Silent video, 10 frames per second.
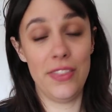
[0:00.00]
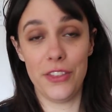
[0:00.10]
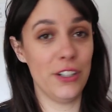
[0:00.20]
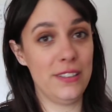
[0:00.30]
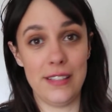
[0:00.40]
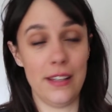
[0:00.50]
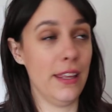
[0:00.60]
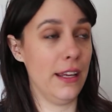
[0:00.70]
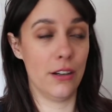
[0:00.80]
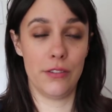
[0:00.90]

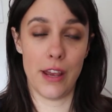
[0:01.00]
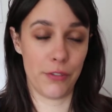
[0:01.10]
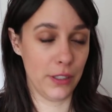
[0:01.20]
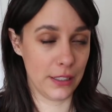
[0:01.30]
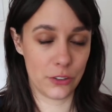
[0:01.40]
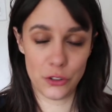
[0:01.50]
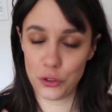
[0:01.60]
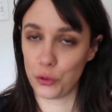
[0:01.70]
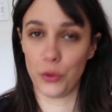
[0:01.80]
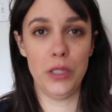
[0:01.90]
they are definitely
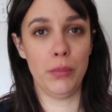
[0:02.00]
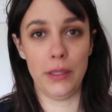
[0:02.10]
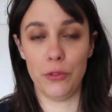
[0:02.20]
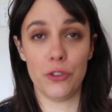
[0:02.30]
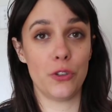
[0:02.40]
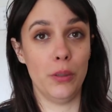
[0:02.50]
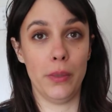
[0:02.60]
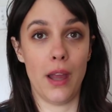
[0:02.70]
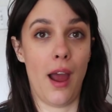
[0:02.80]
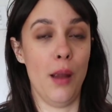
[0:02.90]
extremely,
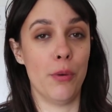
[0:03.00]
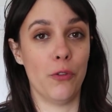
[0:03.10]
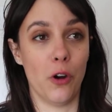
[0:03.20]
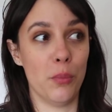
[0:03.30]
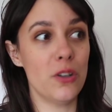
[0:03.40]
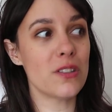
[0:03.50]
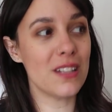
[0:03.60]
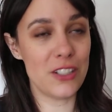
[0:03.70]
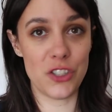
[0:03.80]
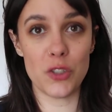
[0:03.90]
extremely high performers.
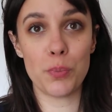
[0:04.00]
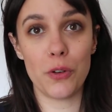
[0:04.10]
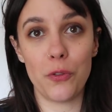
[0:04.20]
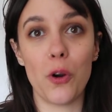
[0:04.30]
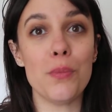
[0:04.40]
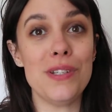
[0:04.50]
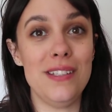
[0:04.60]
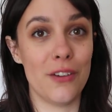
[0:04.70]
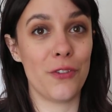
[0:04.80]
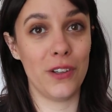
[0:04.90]
They just perform
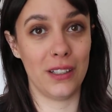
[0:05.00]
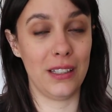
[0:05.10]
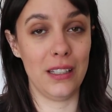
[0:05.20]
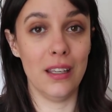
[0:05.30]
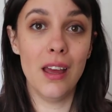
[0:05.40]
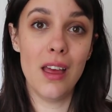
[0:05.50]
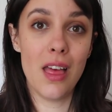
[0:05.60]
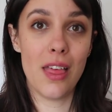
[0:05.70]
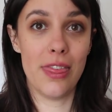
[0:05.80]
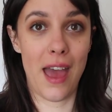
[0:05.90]
differently
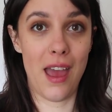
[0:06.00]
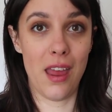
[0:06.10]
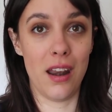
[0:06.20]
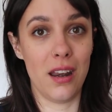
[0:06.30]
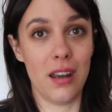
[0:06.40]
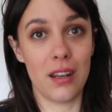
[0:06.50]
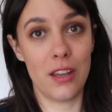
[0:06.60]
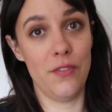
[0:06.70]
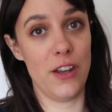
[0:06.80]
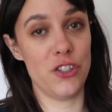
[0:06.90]
than
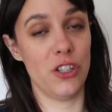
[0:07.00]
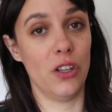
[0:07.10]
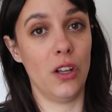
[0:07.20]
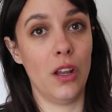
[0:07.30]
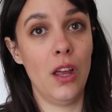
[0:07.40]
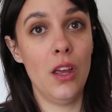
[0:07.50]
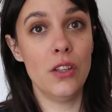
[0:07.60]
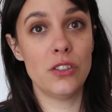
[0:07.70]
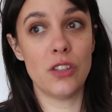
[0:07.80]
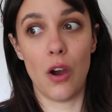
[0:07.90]
conventional.
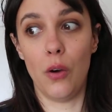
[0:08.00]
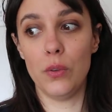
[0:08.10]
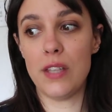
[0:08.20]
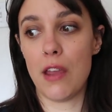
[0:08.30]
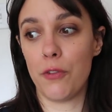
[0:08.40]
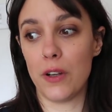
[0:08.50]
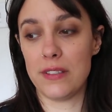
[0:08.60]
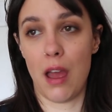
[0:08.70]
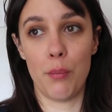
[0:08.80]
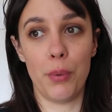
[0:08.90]
So take for
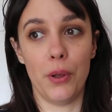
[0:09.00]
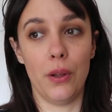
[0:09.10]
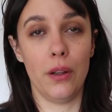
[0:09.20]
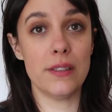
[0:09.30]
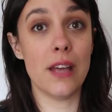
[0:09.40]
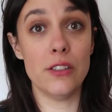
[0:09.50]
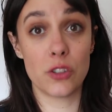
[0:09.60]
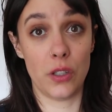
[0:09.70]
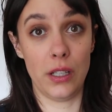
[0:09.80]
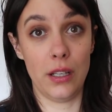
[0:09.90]
example
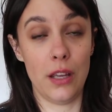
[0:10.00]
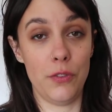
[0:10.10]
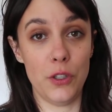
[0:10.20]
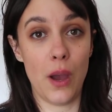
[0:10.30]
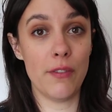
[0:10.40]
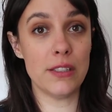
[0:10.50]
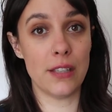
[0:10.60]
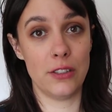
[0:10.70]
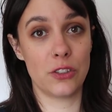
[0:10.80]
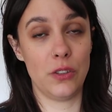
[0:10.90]
sunscreen. If you have a
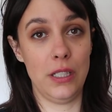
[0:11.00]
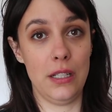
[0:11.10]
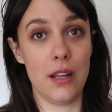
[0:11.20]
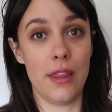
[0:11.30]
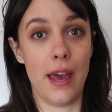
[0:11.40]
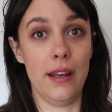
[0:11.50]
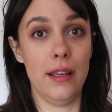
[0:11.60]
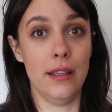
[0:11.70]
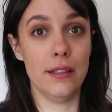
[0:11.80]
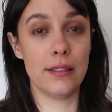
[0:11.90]
sunscreen that
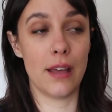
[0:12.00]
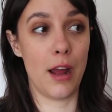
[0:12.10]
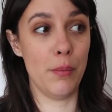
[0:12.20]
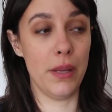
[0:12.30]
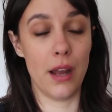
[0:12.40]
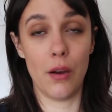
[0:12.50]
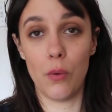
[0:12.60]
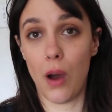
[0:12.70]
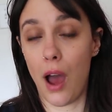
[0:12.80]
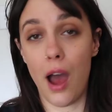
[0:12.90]
is in a
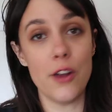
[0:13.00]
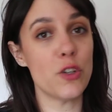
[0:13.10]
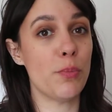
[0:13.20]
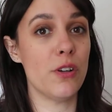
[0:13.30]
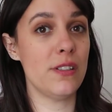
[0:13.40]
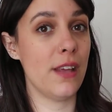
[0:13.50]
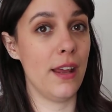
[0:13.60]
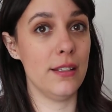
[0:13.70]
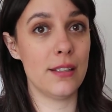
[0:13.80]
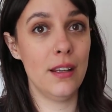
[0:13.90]

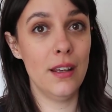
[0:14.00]
100%